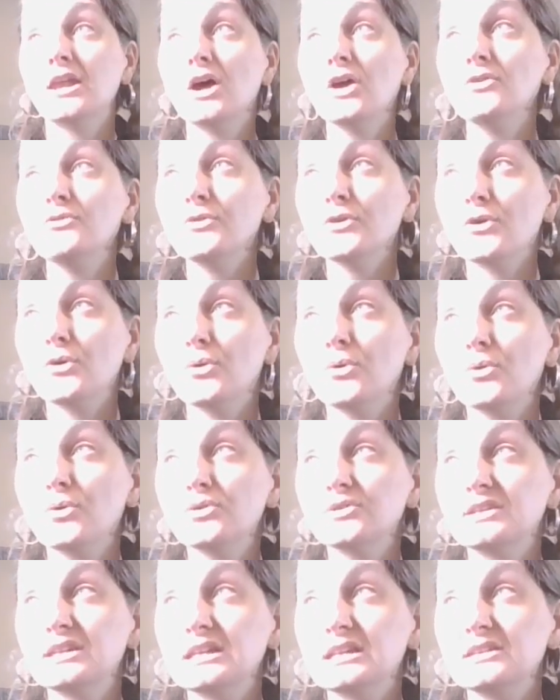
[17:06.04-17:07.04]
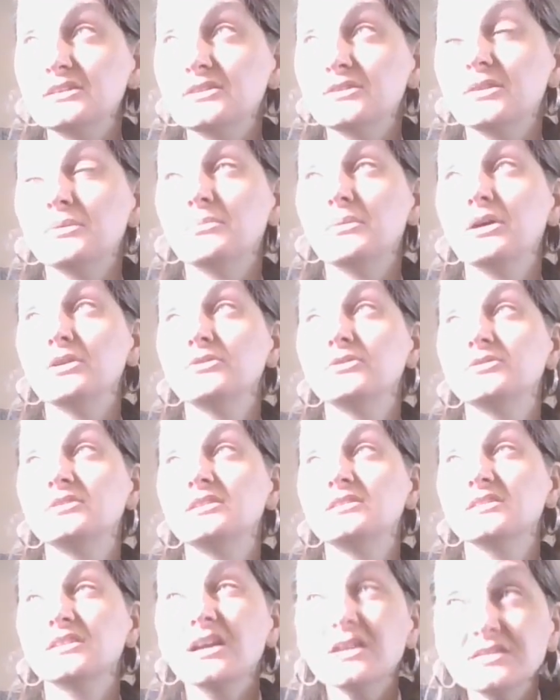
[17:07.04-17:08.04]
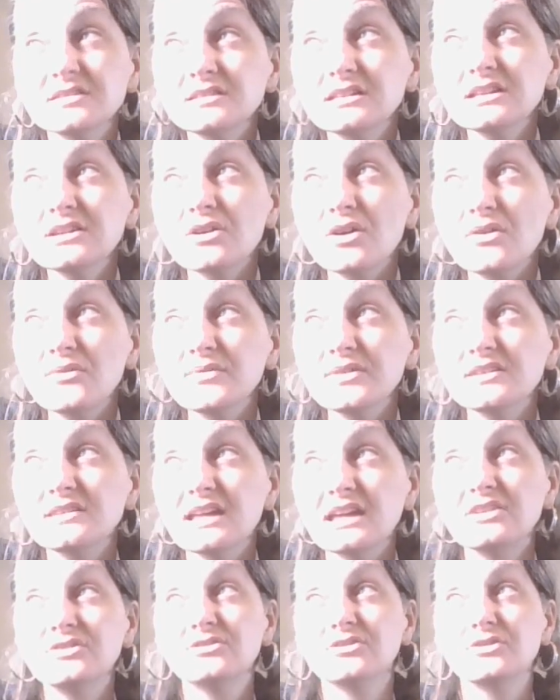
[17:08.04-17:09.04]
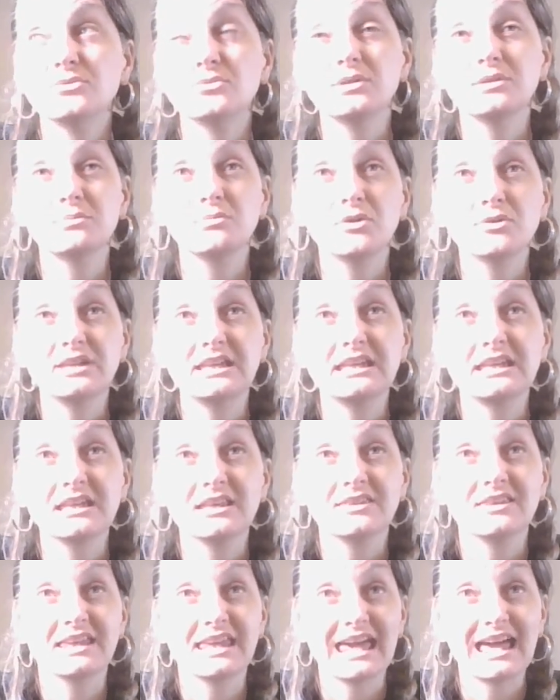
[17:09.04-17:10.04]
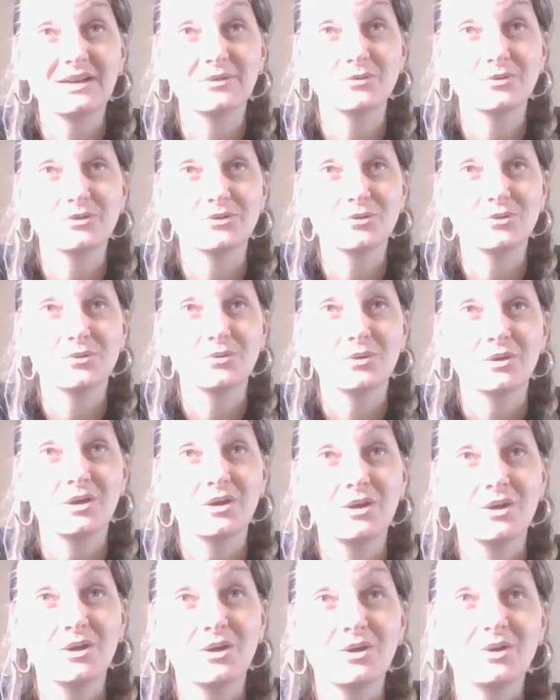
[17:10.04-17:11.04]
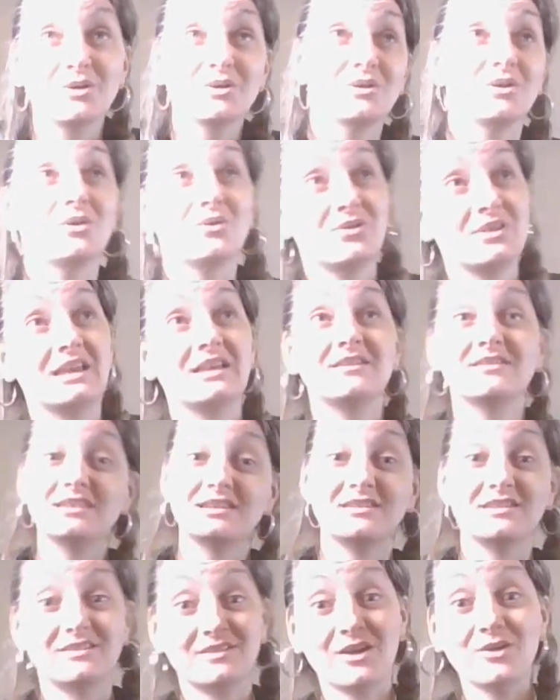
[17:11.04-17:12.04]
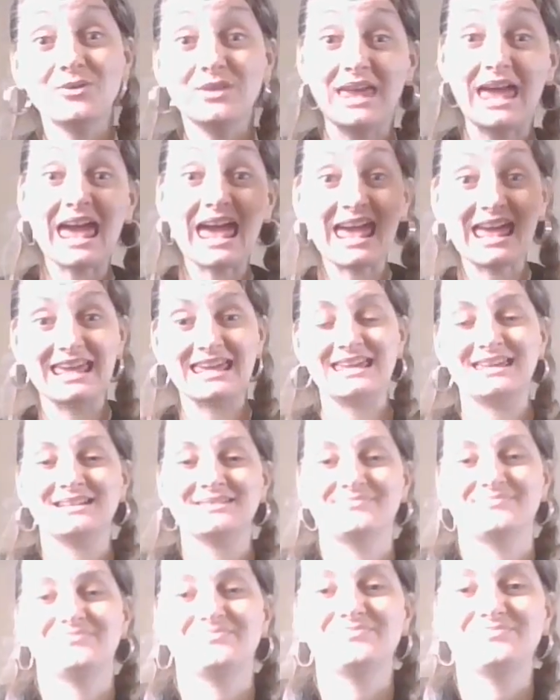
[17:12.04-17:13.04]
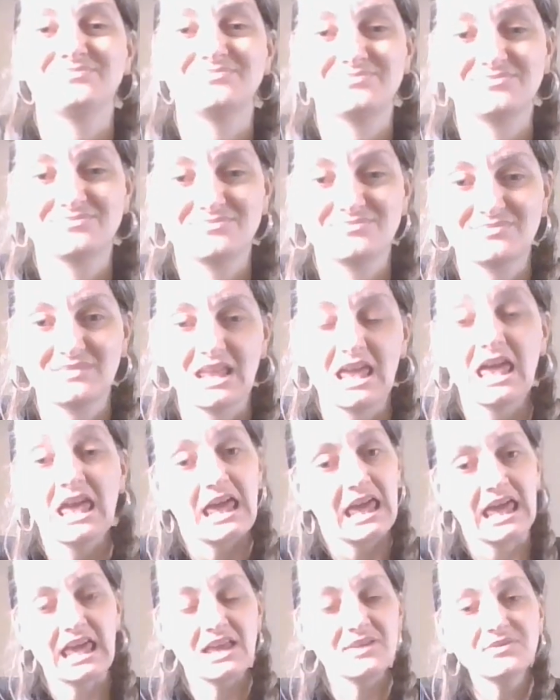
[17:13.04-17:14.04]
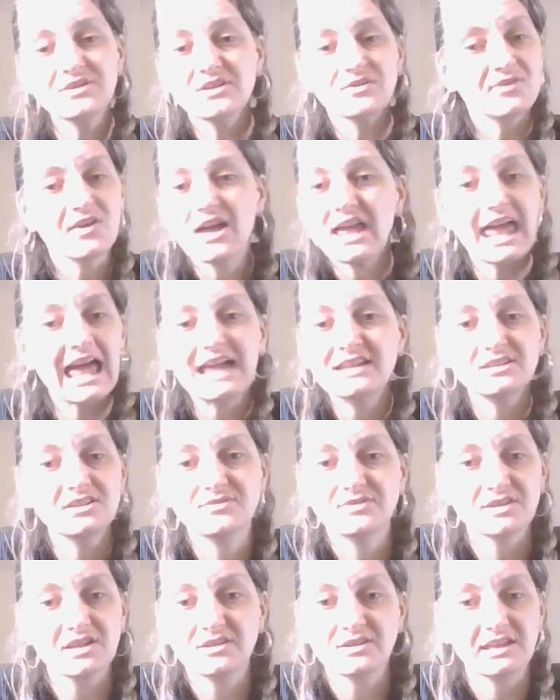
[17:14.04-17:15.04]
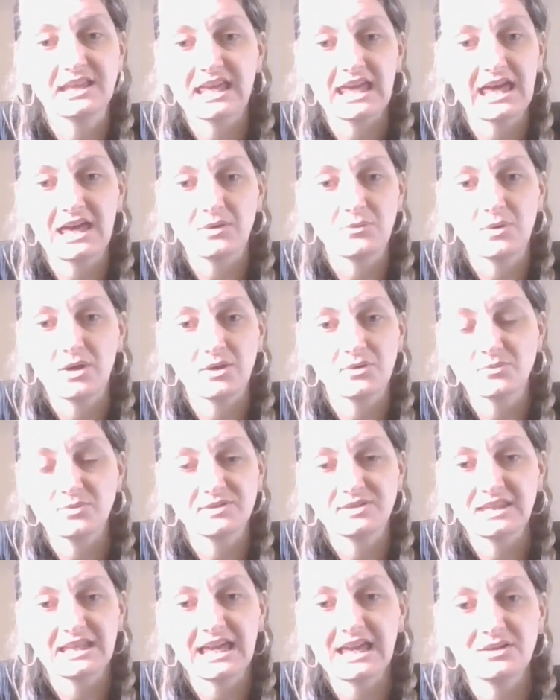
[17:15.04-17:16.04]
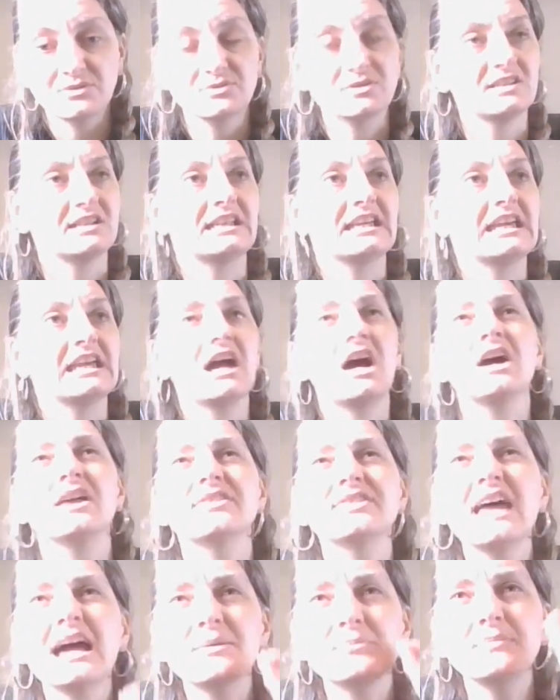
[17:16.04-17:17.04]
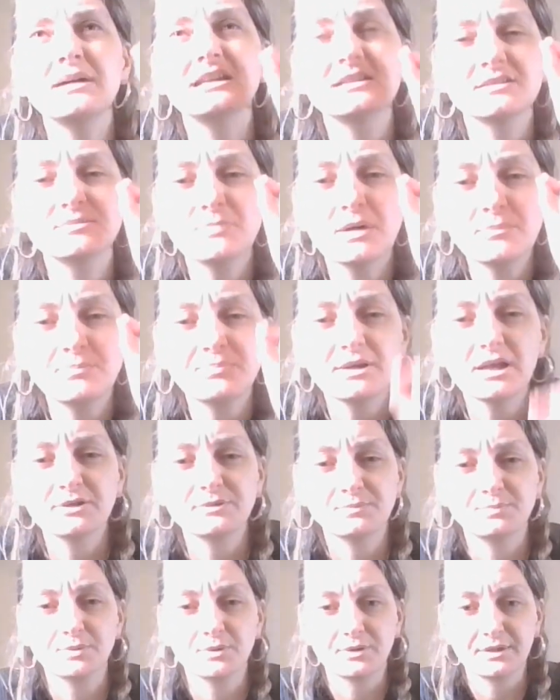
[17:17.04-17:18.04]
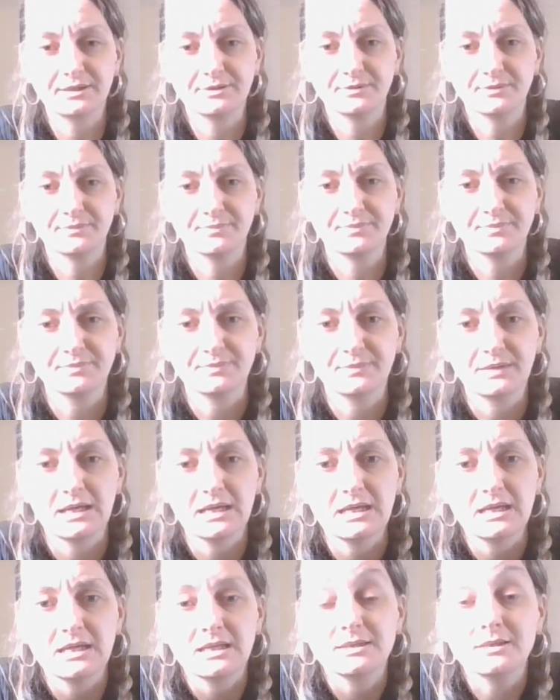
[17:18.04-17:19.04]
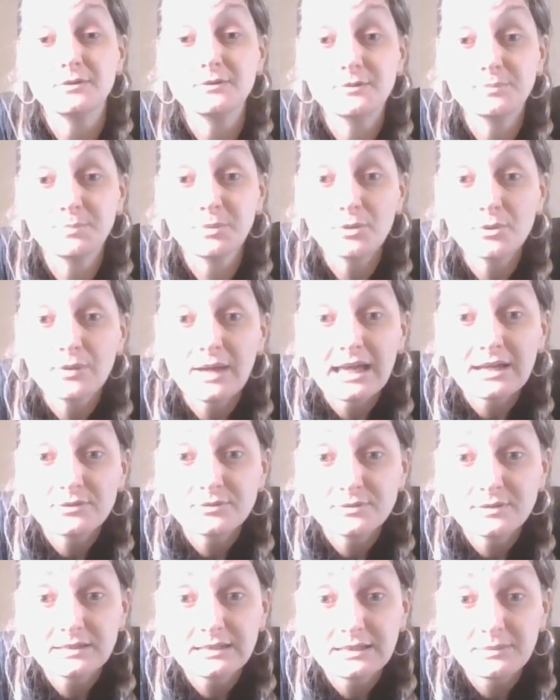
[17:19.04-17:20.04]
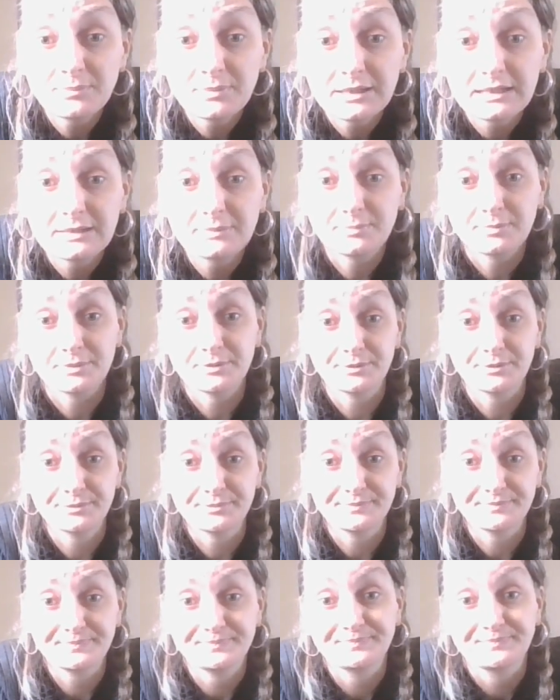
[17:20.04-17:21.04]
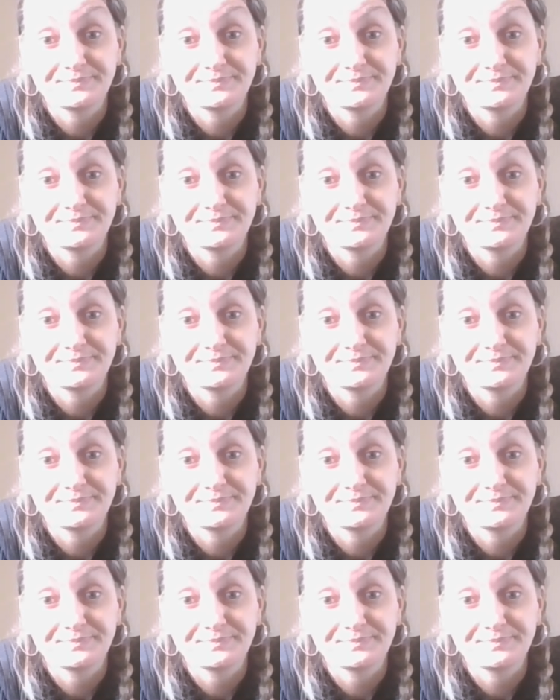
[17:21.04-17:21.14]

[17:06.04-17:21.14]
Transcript: I've recorded the most disgusting conversation with Monique at the council, who thinks this is okay. Even if I hadn't have done care work with the elderly, that makes my blood boil. Those poor elderly people.